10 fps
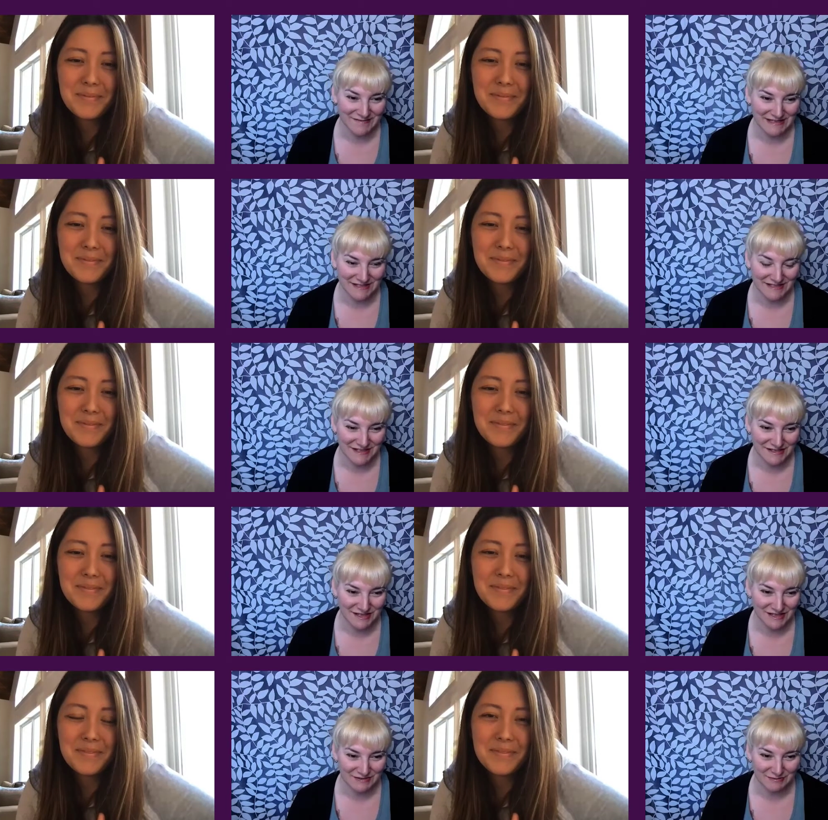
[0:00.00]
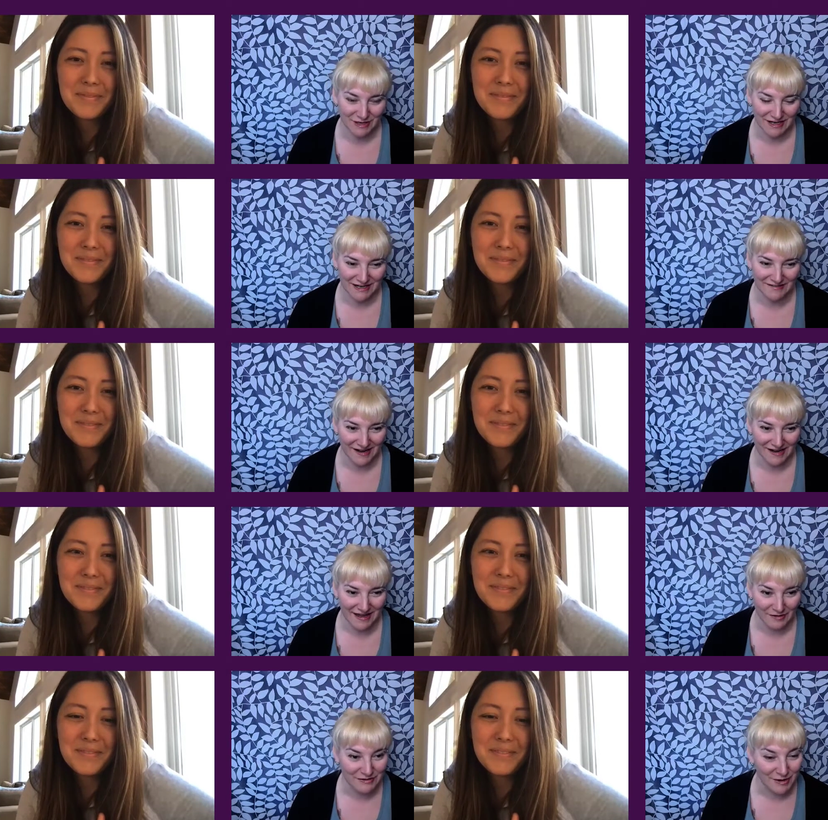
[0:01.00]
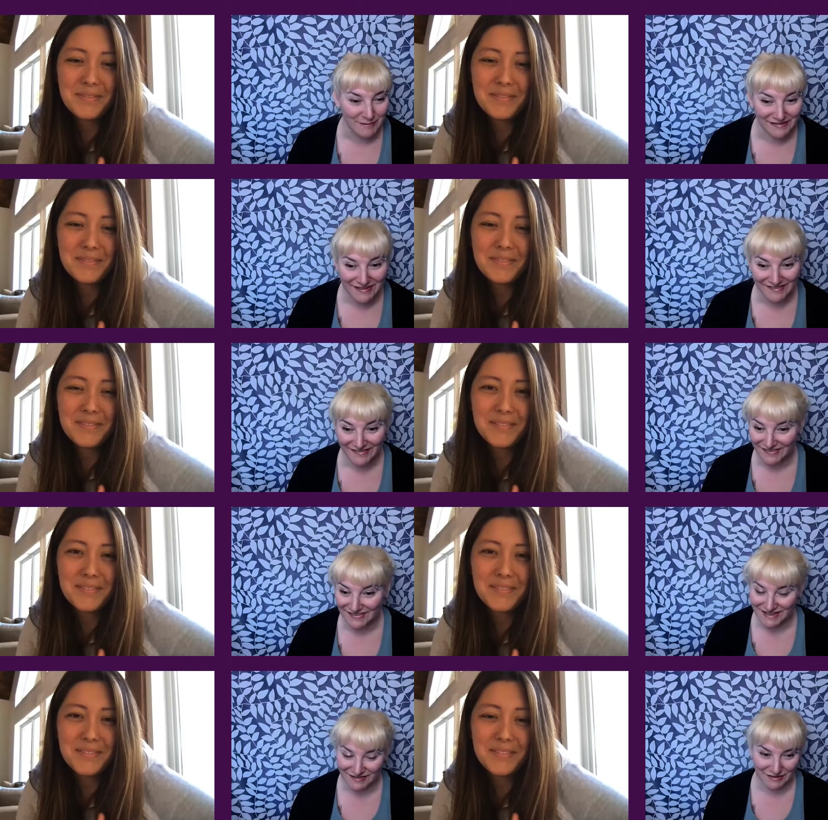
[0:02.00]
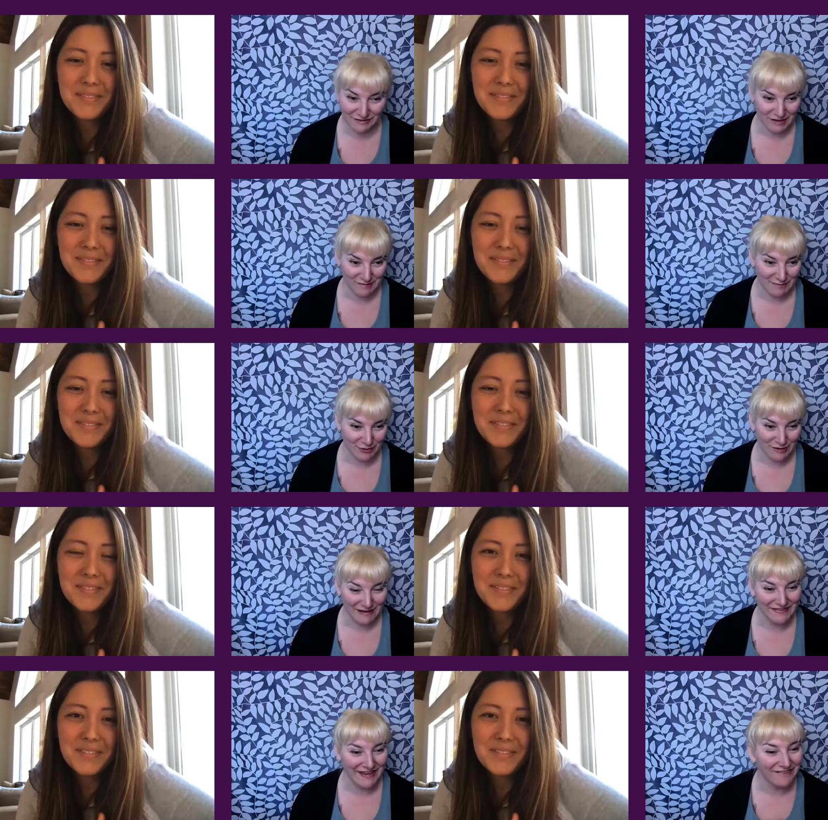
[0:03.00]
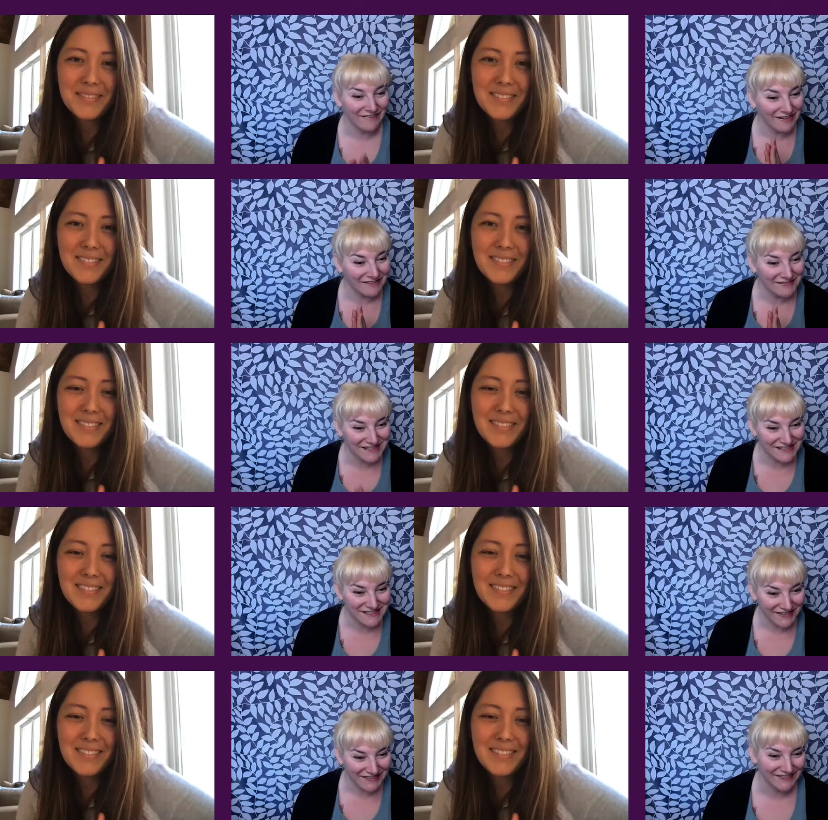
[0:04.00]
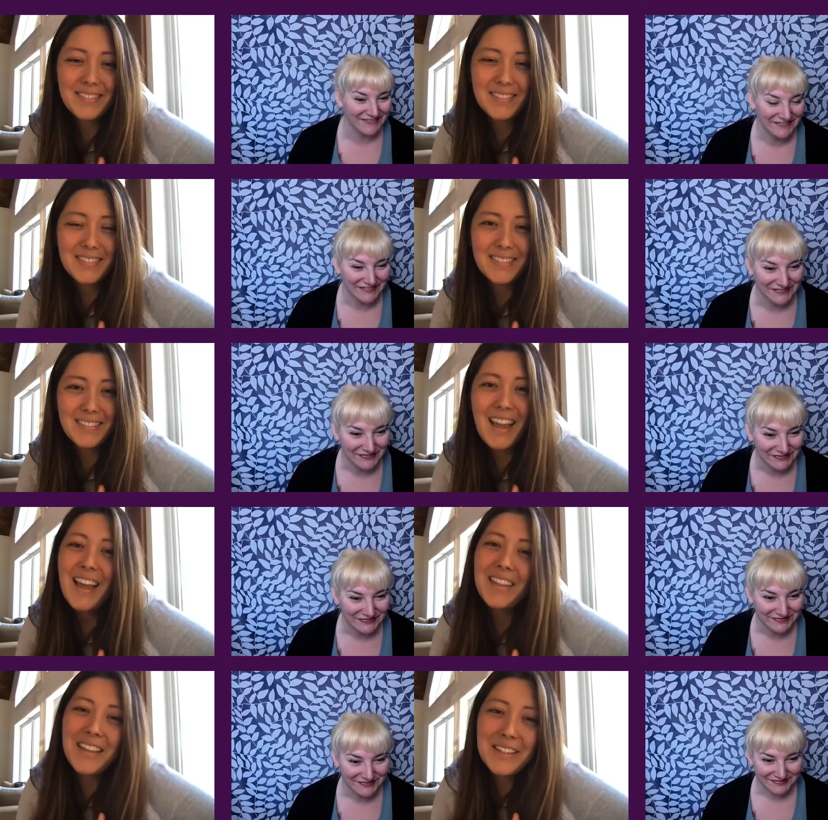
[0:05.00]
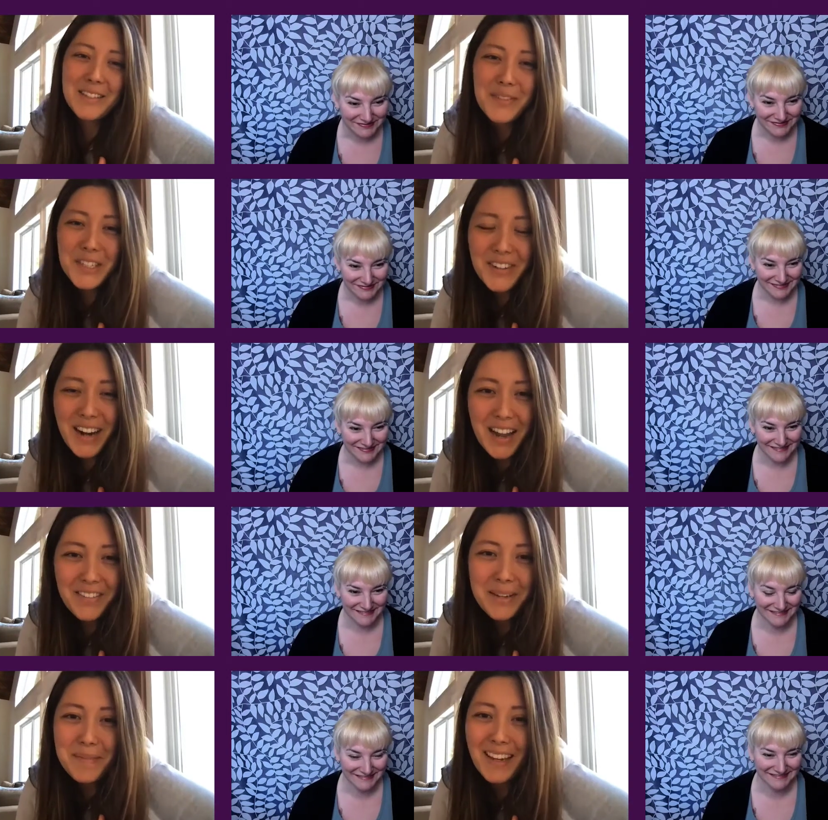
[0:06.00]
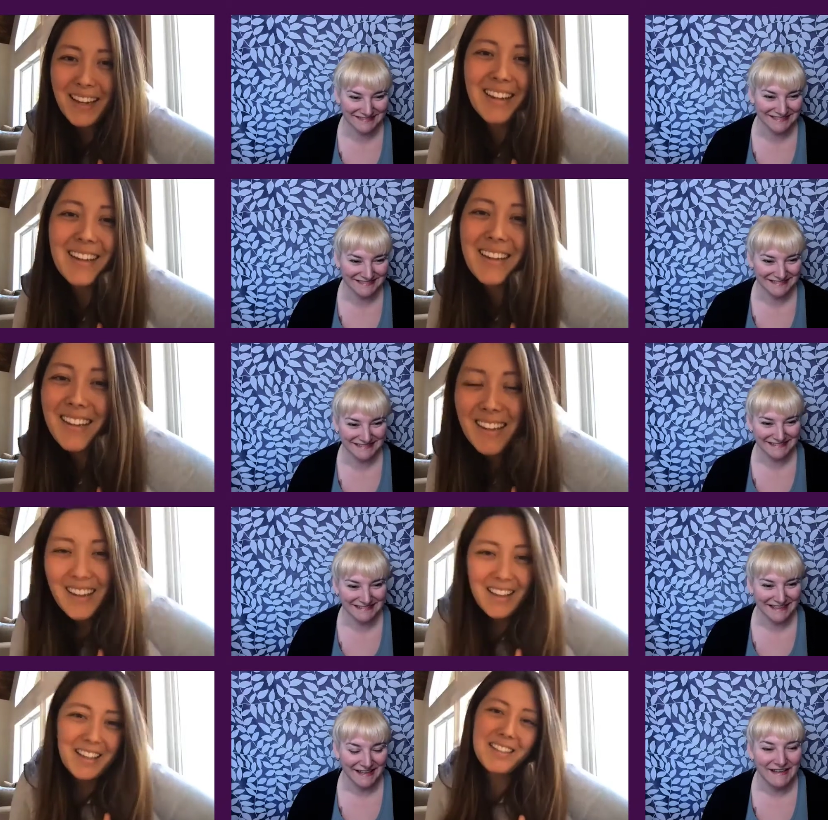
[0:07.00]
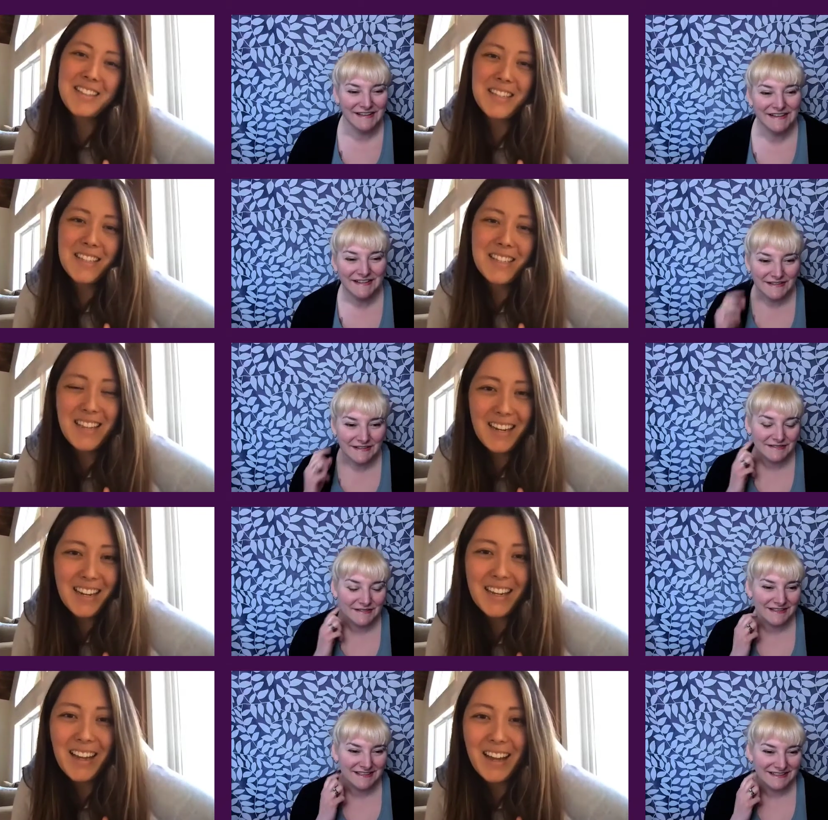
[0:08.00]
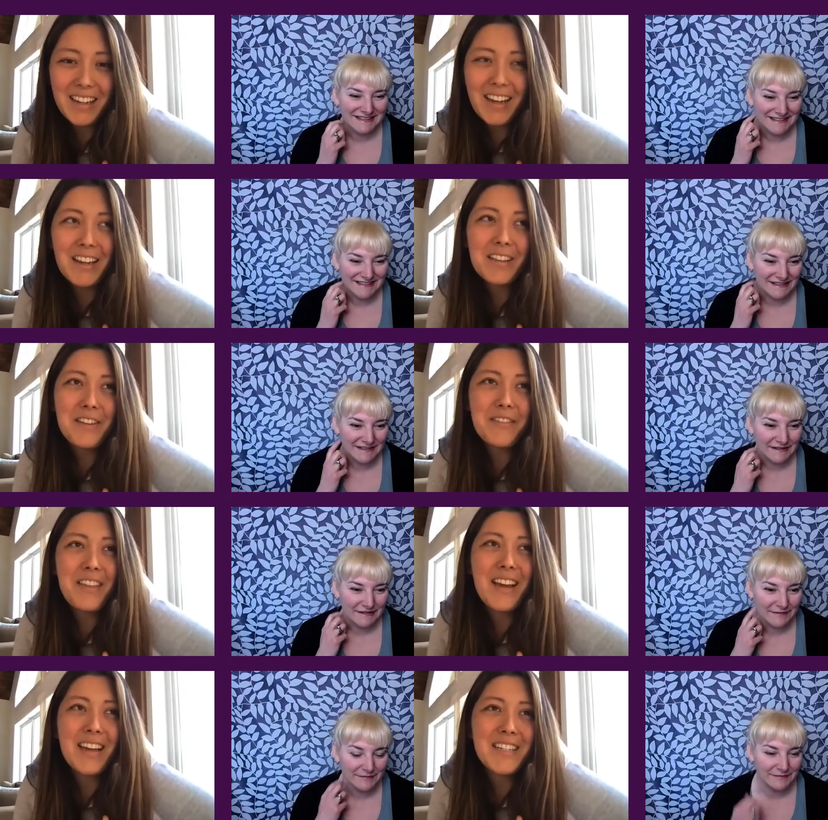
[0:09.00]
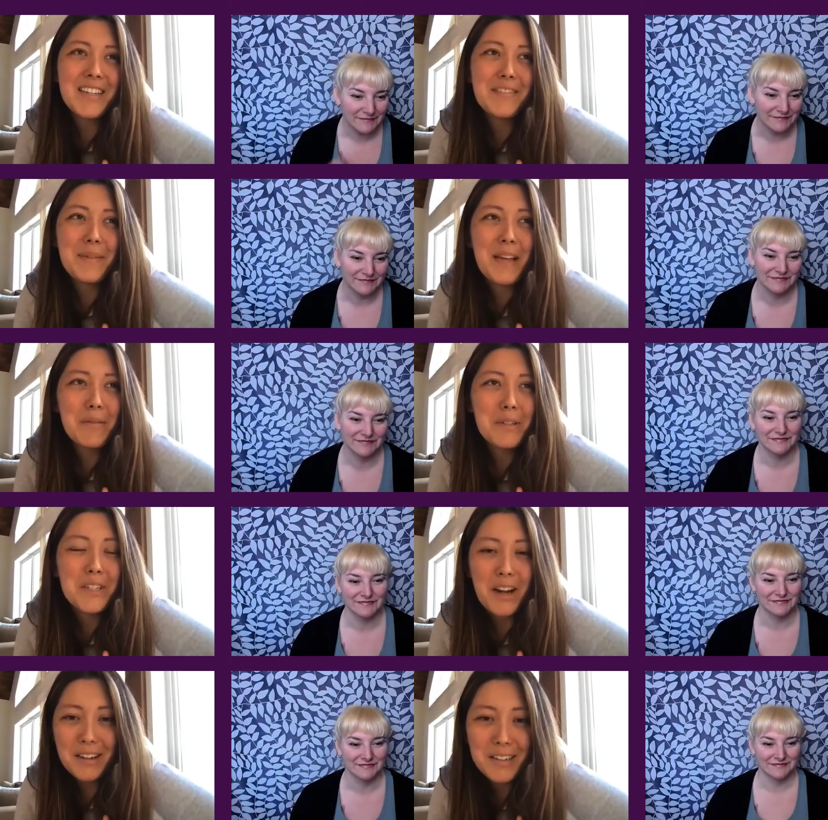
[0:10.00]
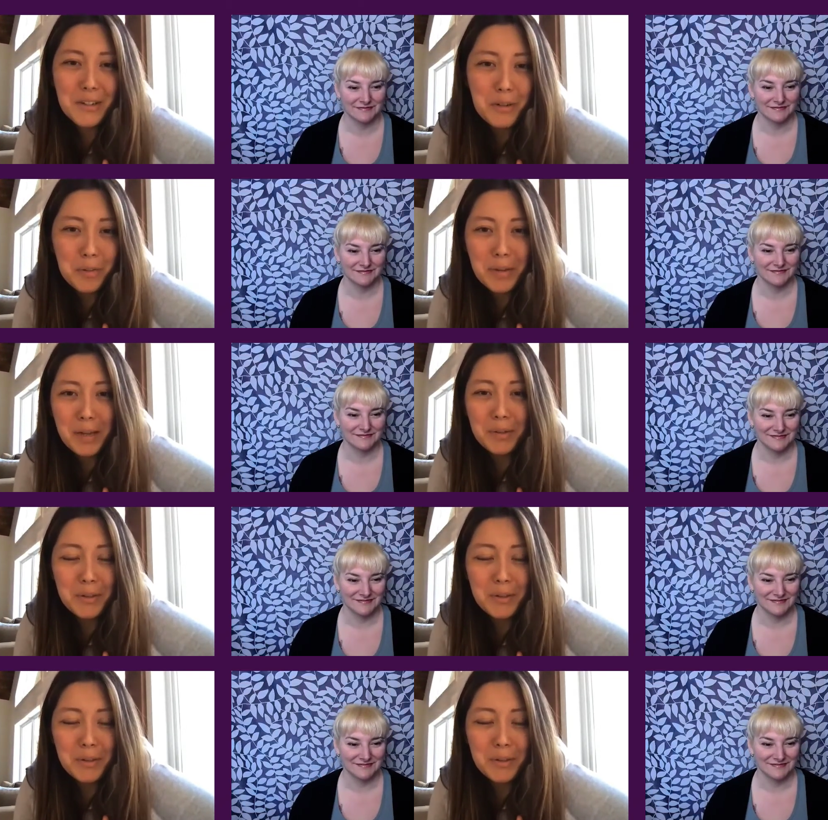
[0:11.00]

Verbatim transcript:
Speaker 1: the business that she's working in right now. So I'm going to let her tell you a little bit more about that. Welcome to the show.
Speaker 2: Thanks so much for having me. This is exciting. I, I love the idea of being able to talk to cool people,